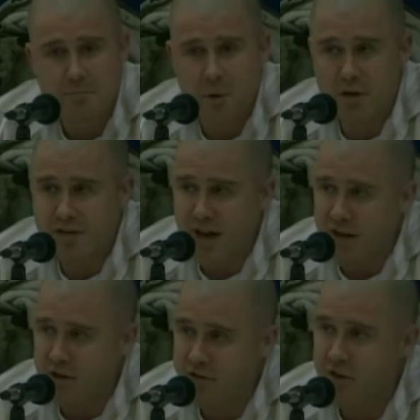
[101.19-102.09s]
But we
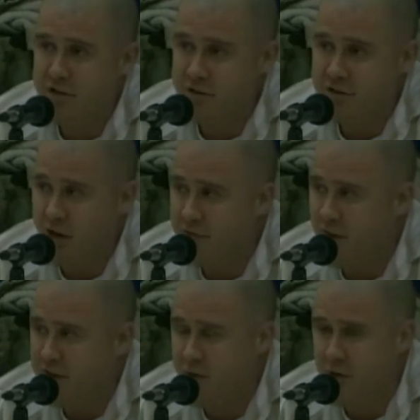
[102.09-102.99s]
decided to start a
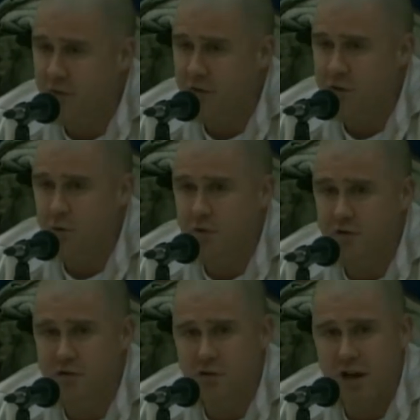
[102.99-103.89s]
festival, and the first one was
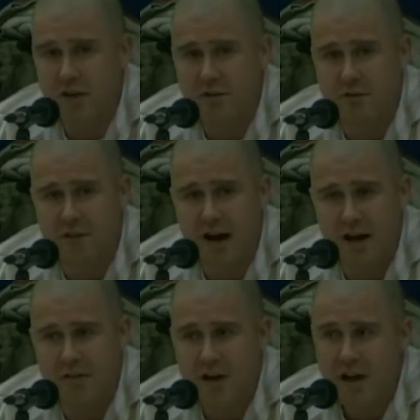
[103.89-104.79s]
in
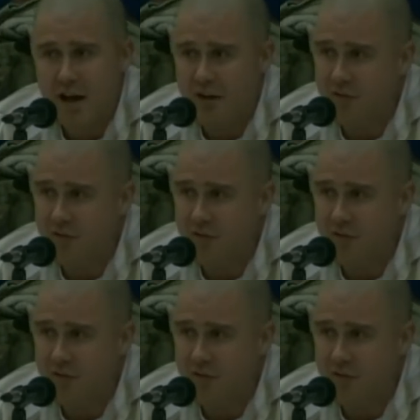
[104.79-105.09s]
2005, and the